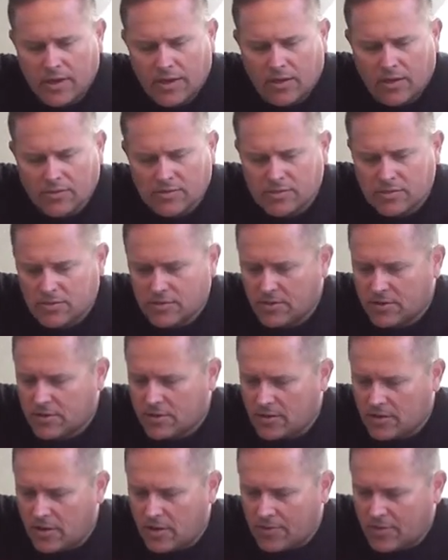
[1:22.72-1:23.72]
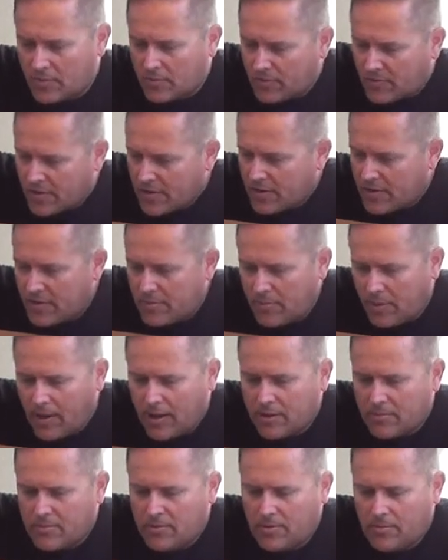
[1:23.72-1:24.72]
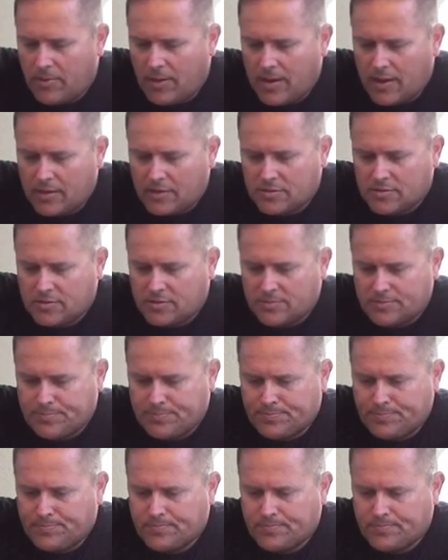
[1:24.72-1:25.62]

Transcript: and also there at the very bottom of the box